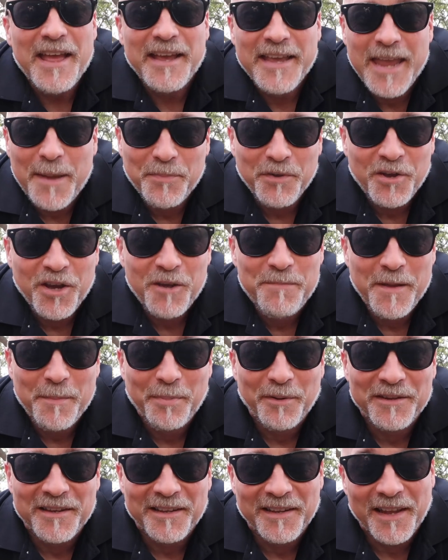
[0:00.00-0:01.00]
Keep the good
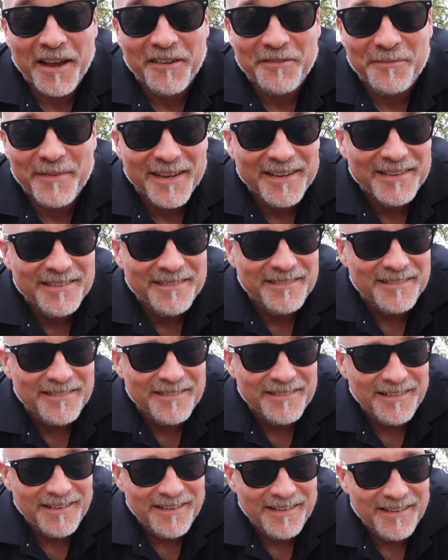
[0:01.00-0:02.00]
people in your life, man.
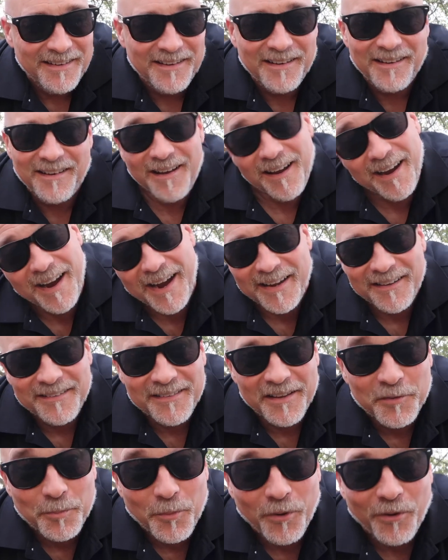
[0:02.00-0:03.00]
All right,
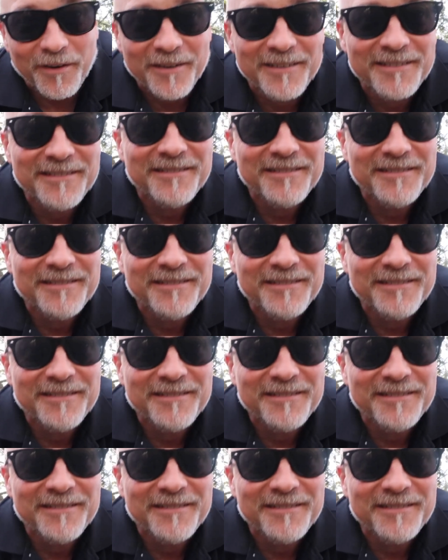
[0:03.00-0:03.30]
there's more.